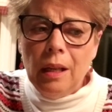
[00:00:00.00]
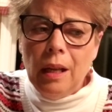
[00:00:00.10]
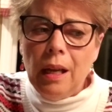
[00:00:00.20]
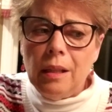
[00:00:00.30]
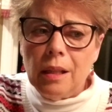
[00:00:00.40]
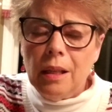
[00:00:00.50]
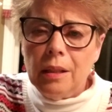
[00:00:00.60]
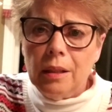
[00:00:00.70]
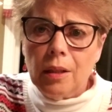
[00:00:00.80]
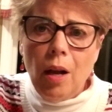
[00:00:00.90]
had to kind
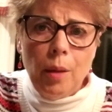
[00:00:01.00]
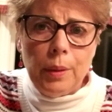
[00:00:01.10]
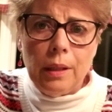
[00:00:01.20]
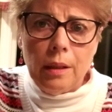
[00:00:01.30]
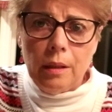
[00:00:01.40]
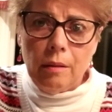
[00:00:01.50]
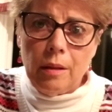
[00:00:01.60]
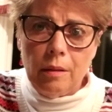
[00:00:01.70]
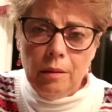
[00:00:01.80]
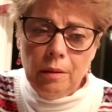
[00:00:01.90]
of accommodate
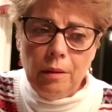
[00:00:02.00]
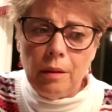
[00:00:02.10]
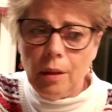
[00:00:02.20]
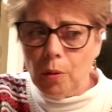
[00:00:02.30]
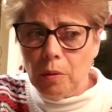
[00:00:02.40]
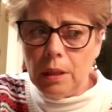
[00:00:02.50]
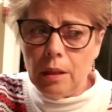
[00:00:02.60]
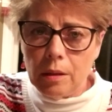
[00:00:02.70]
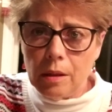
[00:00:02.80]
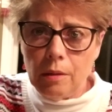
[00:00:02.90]
the
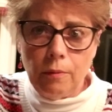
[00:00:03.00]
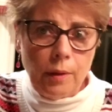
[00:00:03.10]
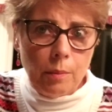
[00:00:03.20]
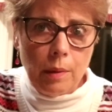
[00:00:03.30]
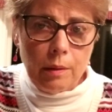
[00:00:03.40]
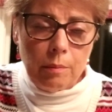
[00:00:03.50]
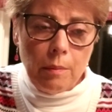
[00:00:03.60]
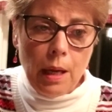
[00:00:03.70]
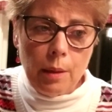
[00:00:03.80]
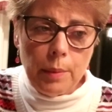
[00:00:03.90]
ingredients to fit my,
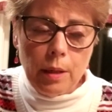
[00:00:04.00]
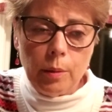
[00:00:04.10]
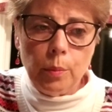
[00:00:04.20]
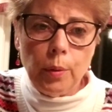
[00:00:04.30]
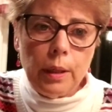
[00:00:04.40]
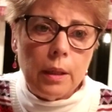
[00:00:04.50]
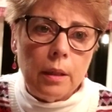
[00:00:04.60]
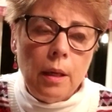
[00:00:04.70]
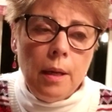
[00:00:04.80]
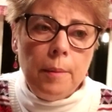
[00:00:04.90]
my amount of bread.
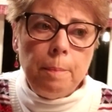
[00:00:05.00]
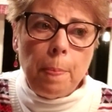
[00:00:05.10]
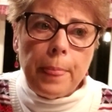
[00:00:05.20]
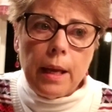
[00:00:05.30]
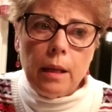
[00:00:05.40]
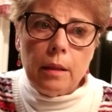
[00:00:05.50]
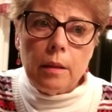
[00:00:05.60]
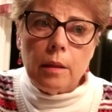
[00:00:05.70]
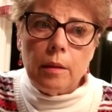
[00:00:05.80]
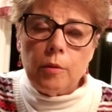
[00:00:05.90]
And
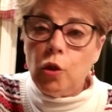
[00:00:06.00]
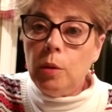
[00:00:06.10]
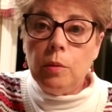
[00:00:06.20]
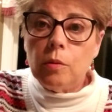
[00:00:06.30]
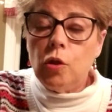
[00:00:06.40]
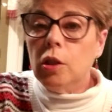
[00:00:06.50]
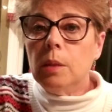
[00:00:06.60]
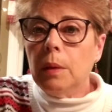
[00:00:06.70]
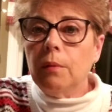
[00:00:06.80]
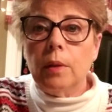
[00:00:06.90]
uh, she she just
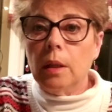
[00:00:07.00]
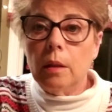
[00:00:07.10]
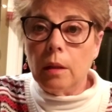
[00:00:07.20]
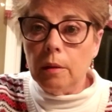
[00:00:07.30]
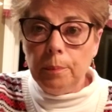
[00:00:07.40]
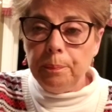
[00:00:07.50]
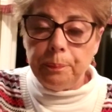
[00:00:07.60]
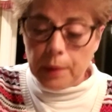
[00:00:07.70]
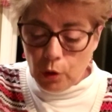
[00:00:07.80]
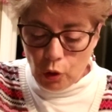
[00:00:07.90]
made vanilla
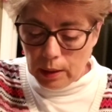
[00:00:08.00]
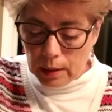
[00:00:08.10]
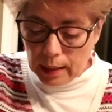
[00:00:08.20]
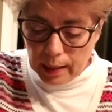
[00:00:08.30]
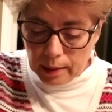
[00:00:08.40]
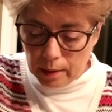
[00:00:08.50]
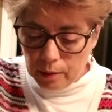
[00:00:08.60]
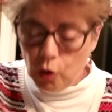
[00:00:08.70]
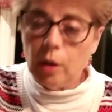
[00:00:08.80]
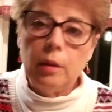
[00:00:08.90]
she didn't add the
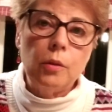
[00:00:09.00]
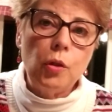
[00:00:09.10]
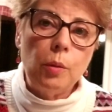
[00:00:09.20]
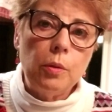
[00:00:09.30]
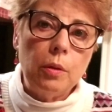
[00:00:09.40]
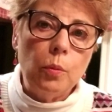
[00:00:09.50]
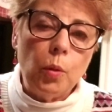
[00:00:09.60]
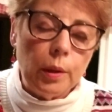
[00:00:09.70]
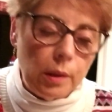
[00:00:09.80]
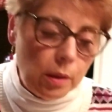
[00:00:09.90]
chocolate chips or the
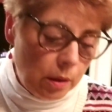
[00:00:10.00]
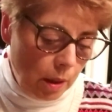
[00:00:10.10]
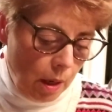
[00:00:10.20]
walnuts.